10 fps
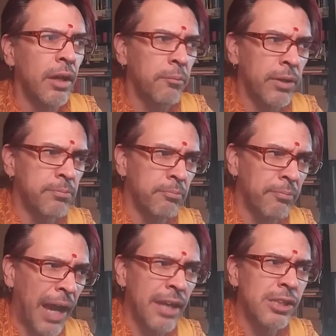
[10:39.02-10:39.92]
But
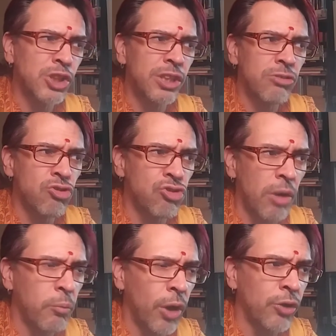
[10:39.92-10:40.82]
banishing
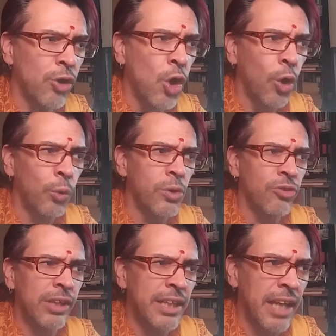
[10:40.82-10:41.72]
someone who is
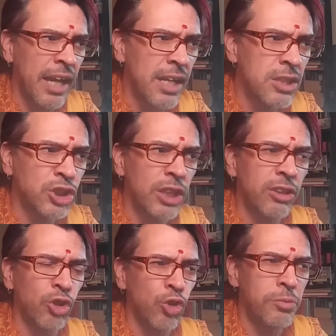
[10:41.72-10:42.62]
engaged in
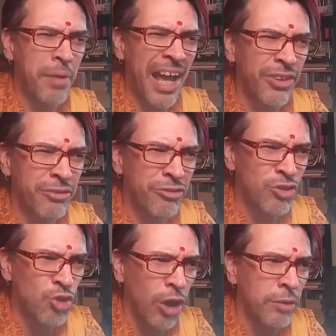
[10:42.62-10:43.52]
the good path of
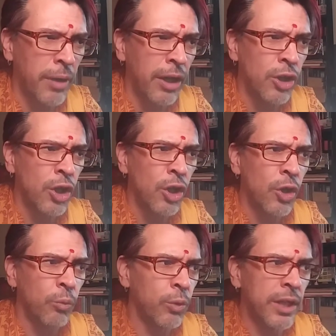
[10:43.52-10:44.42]
Dharma
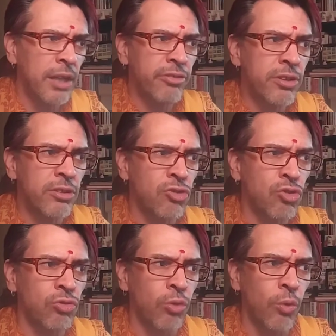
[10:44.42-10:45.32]
would even
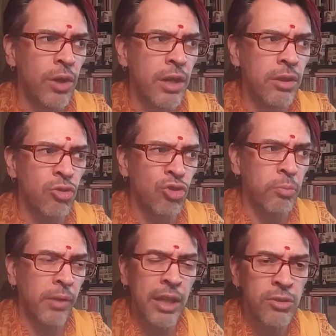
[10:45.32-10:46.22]
destroy the
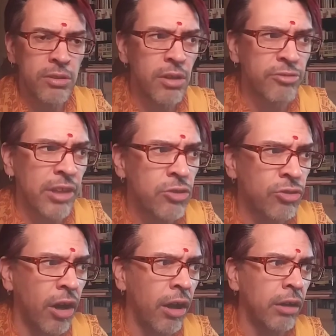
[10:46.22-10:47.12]
splendor of
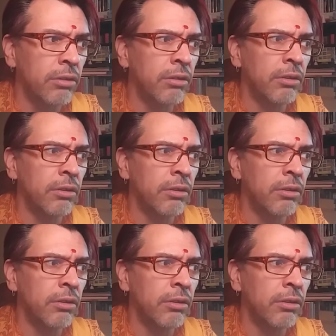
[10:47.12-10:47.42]
Indra.